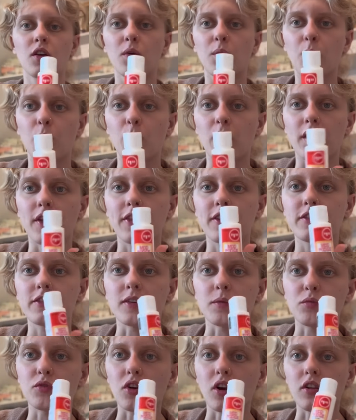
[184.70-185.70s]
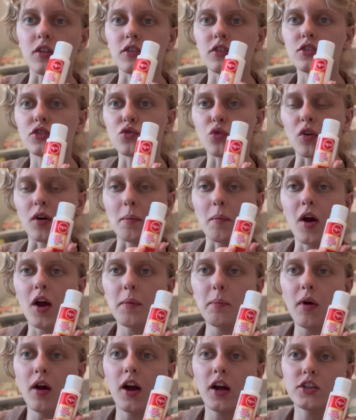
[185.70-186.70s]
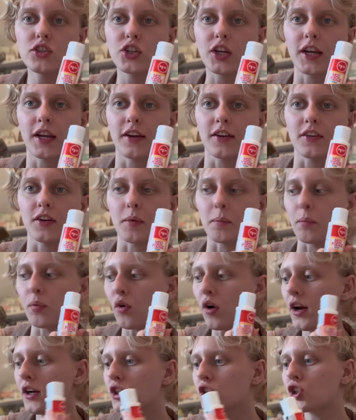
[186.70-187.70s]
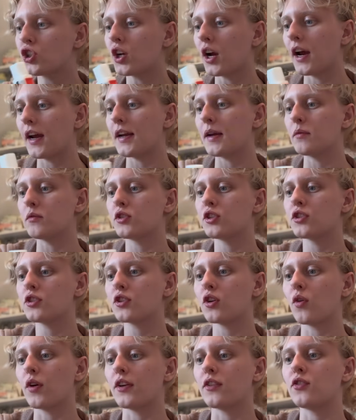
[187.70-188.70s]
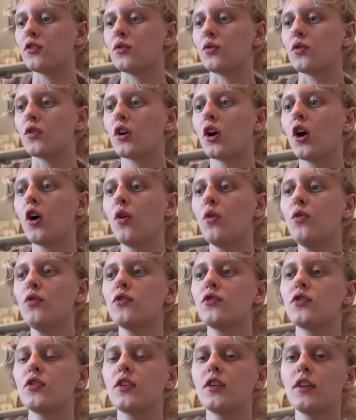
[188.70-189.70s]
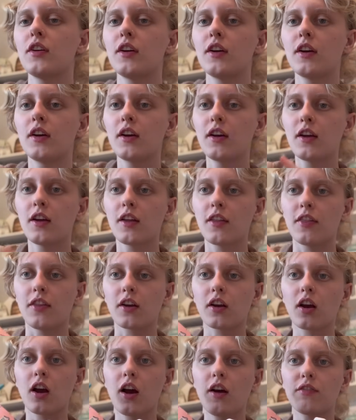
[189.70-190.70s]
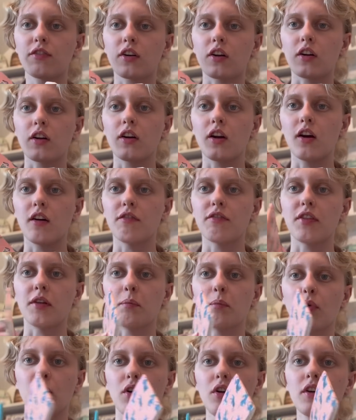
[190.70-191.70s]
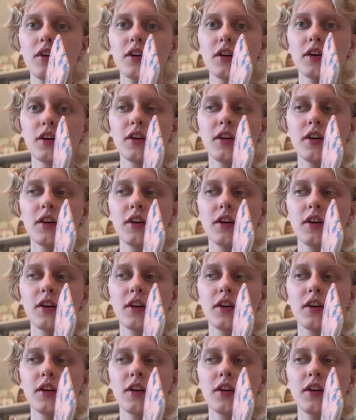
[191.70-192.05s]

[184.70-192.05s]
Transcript: with some dollar store Mod Podge and a brush, I am just going to coat the cover of the book